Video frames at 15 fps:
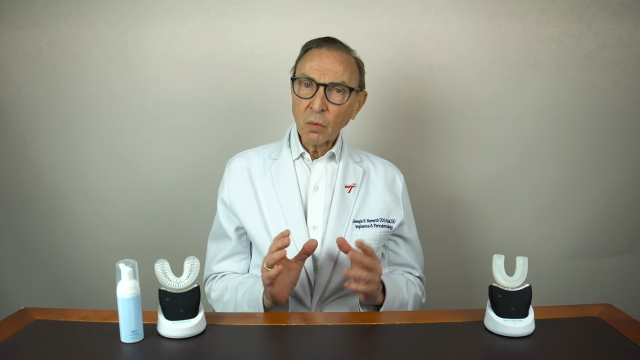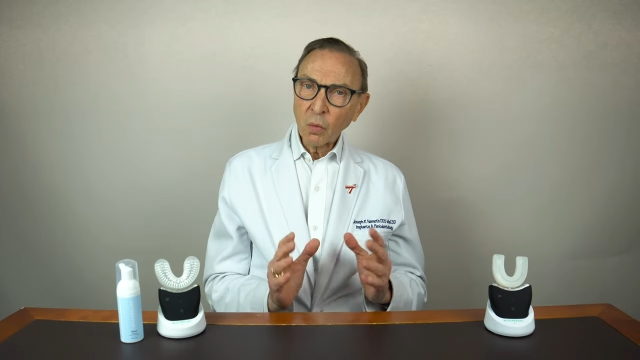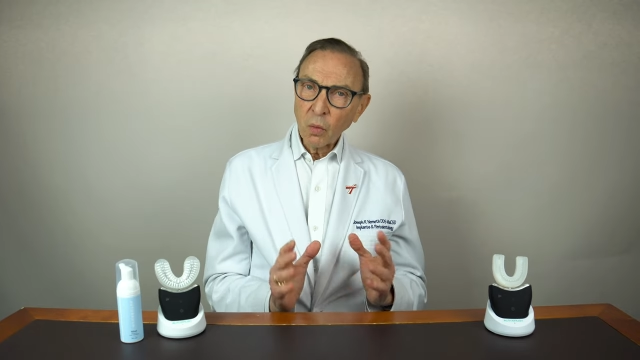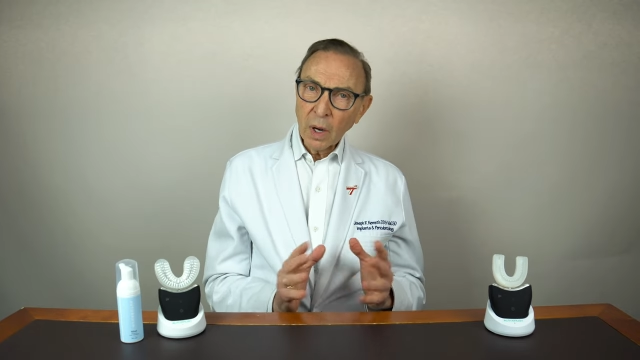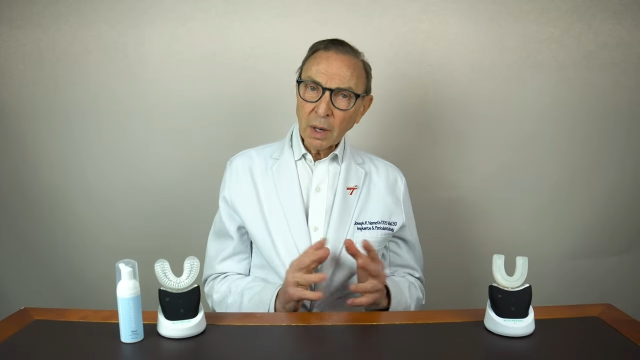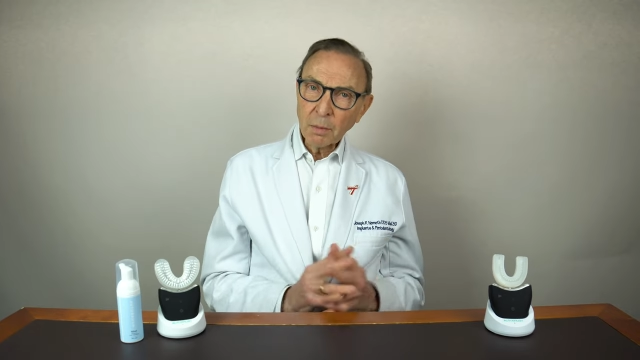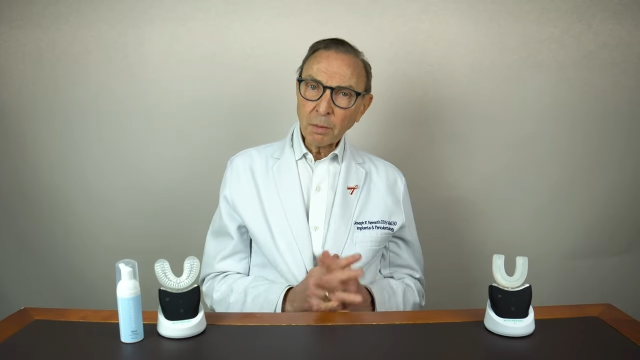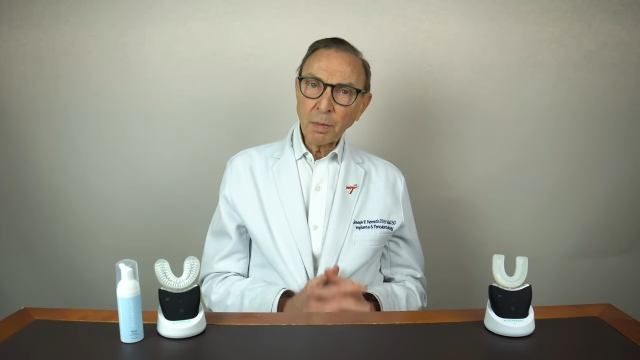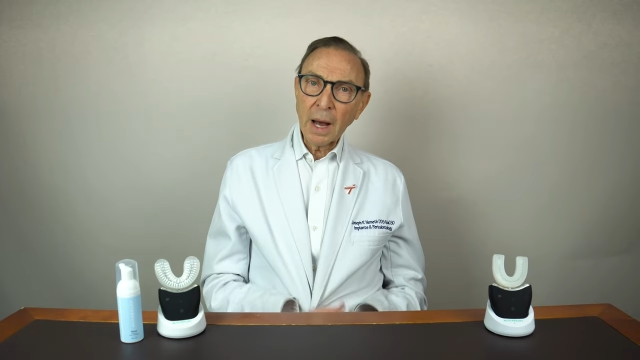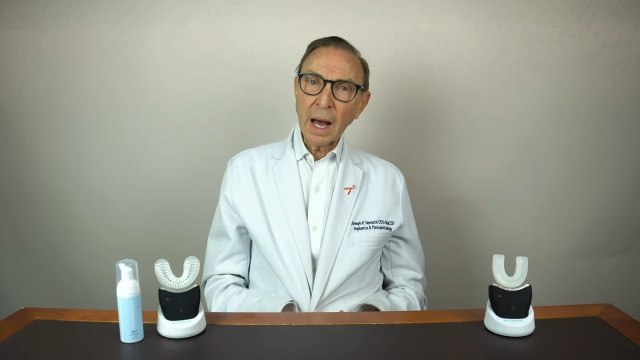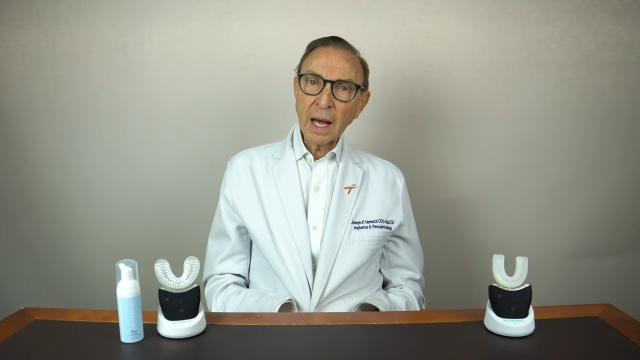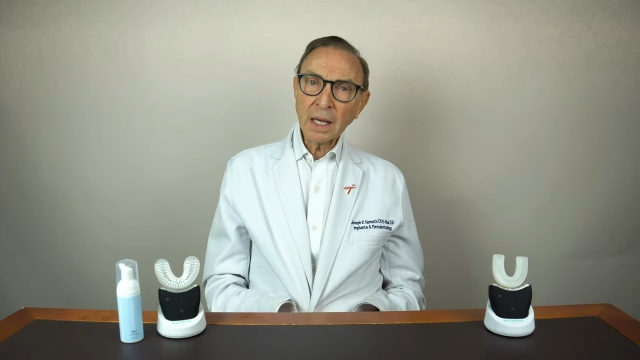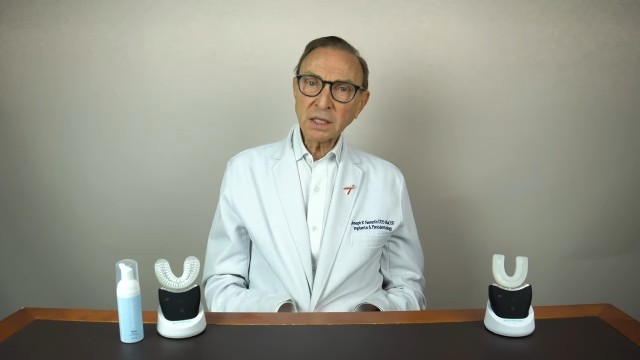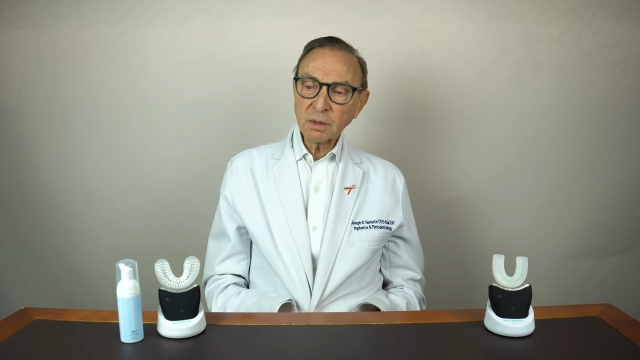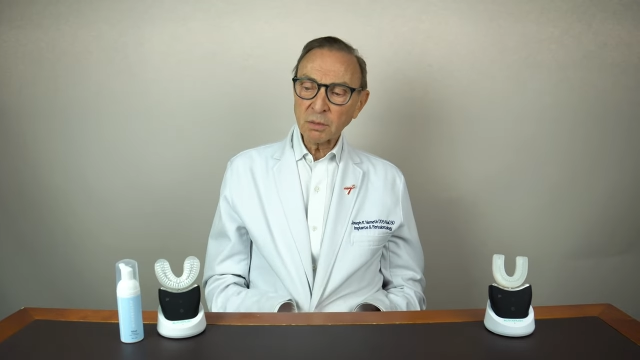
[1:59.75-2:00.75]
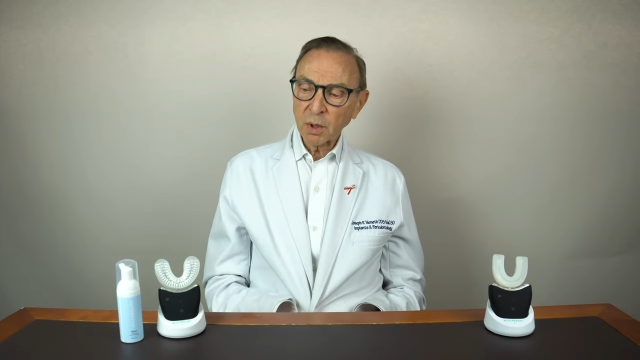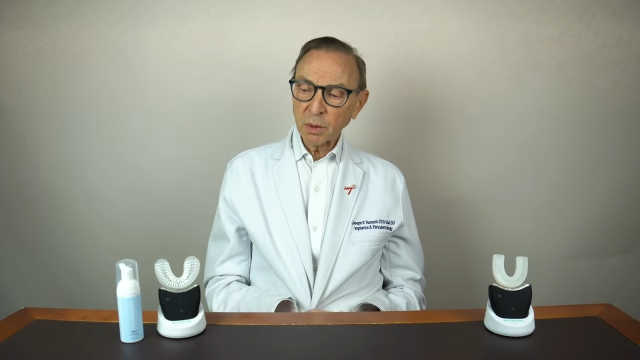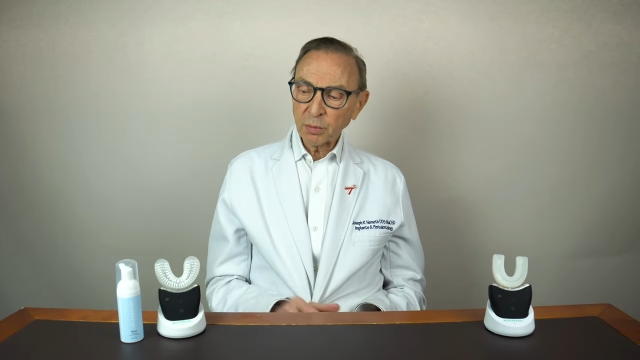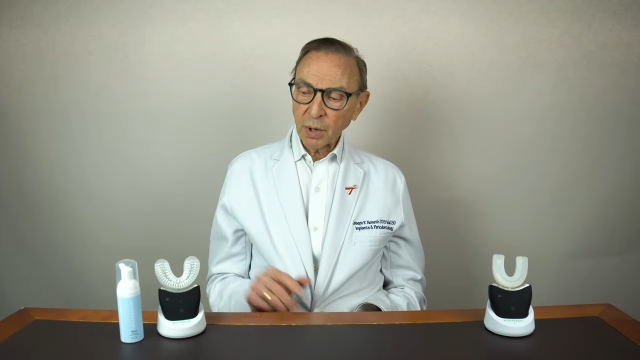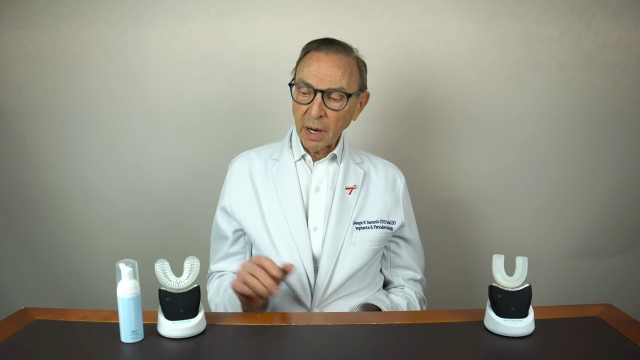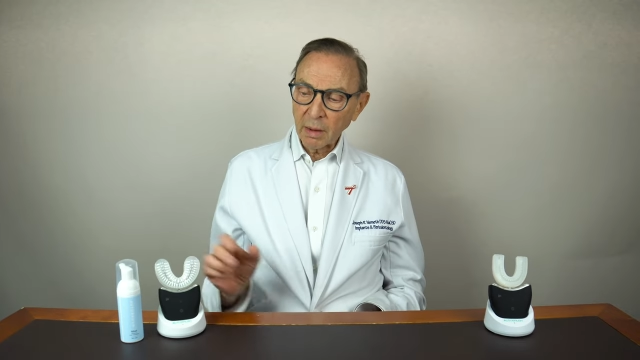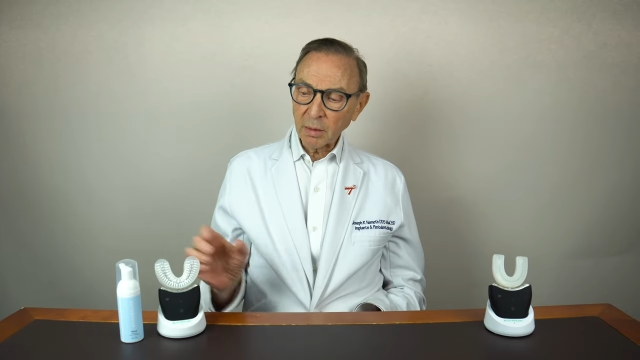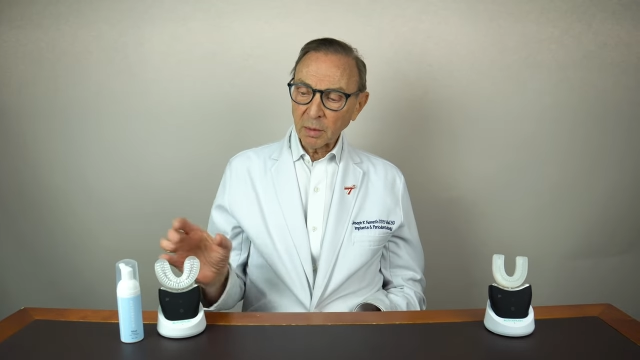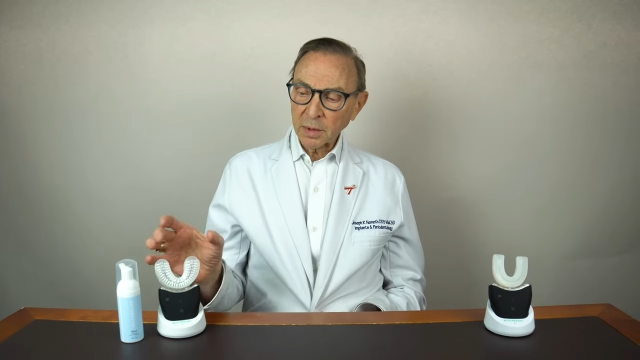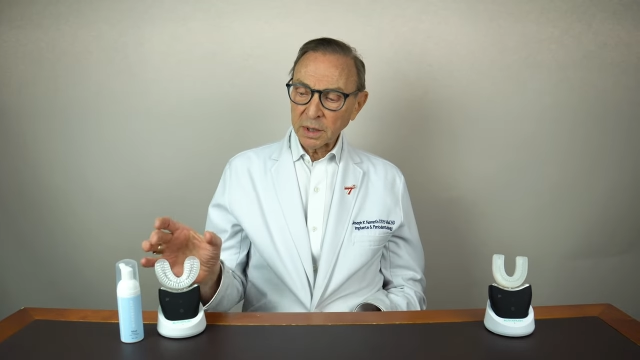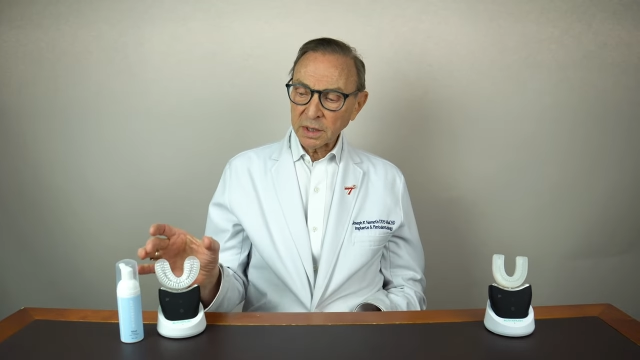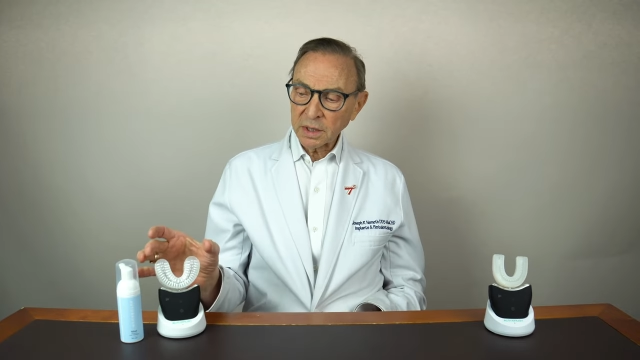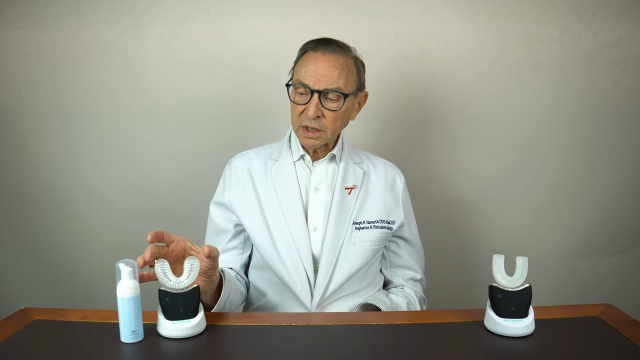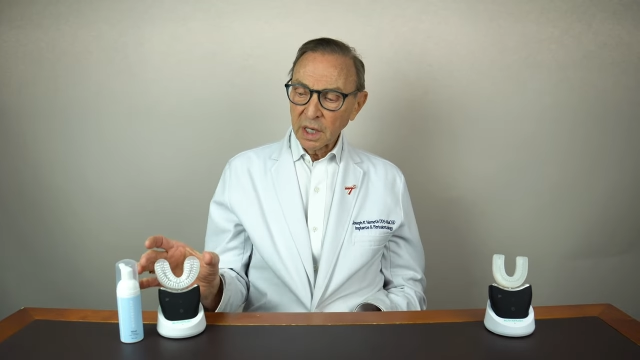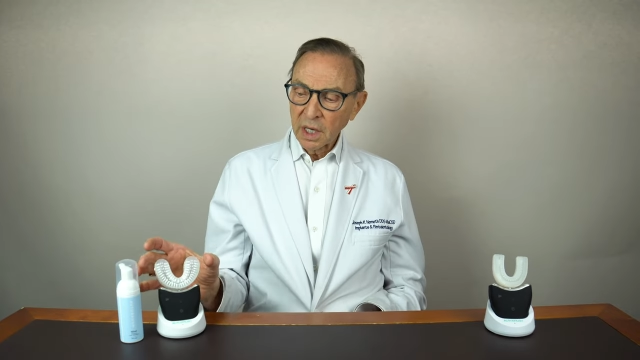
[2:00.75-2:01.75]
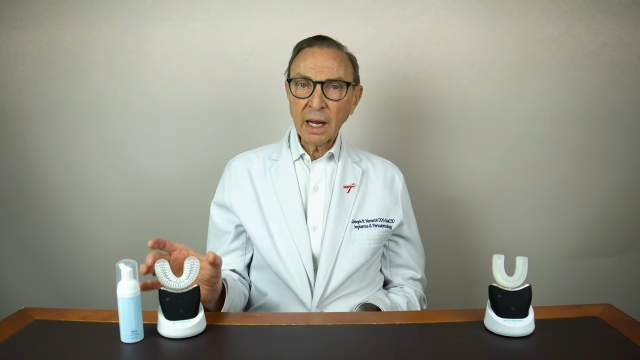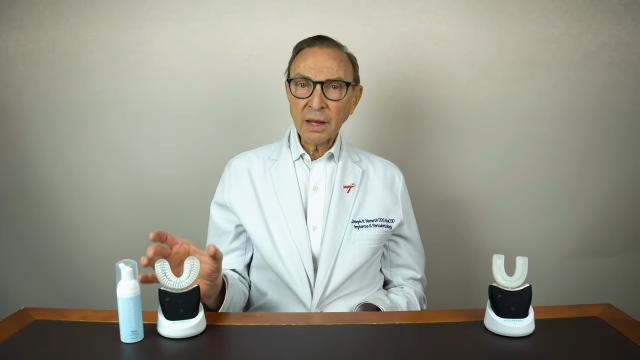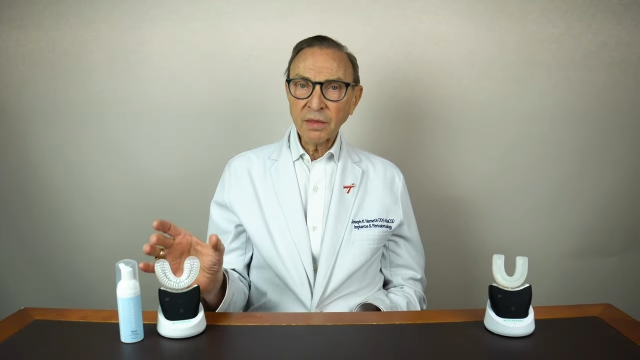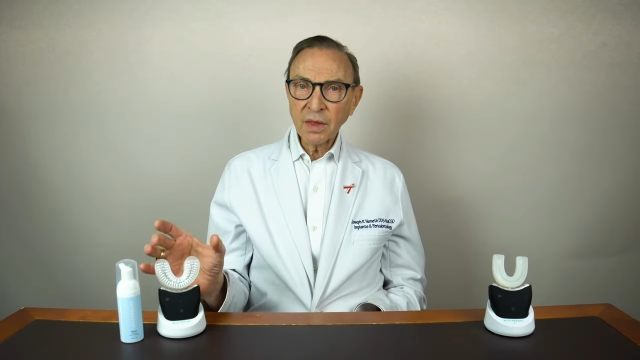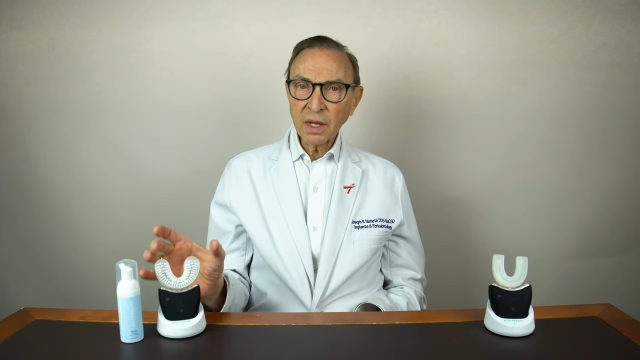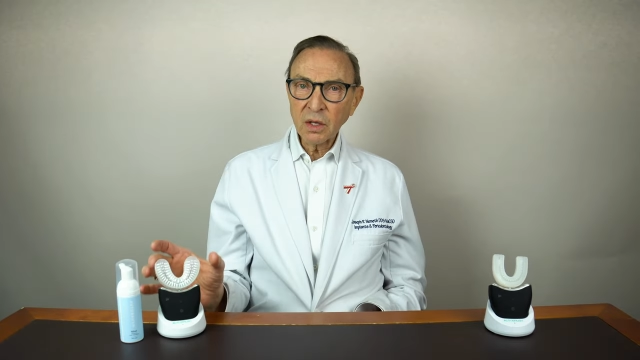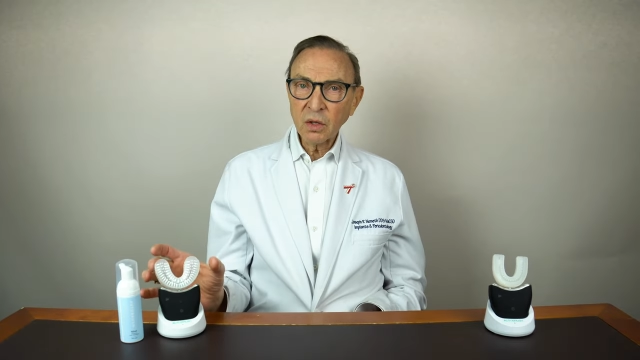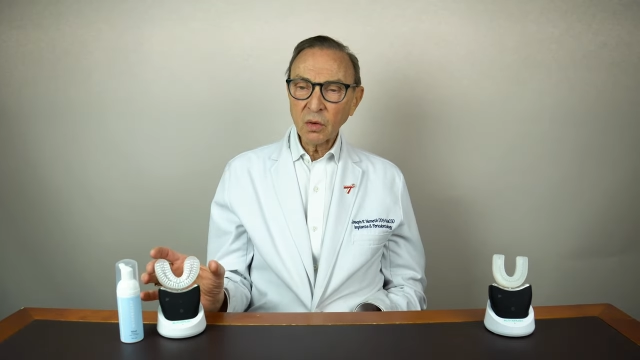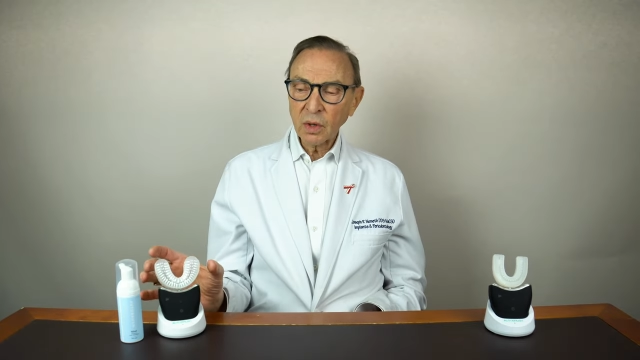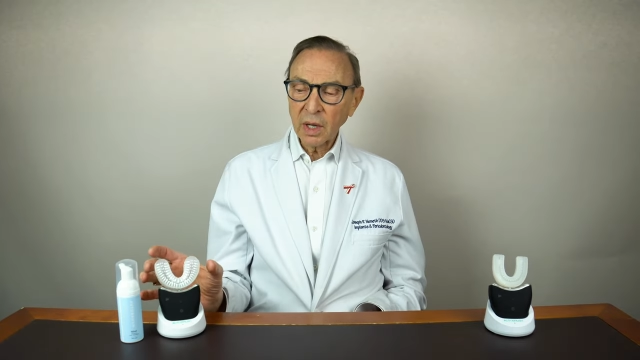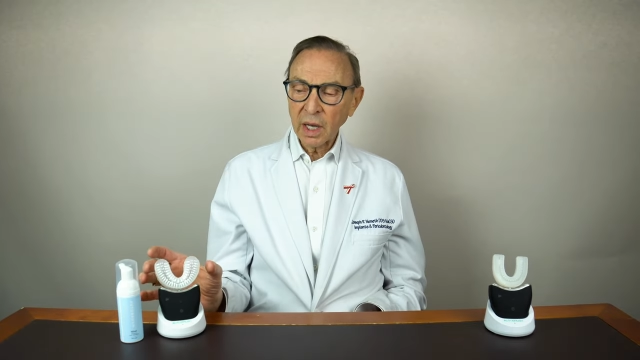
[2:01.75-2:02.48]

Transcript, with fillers: One possible problem is I think you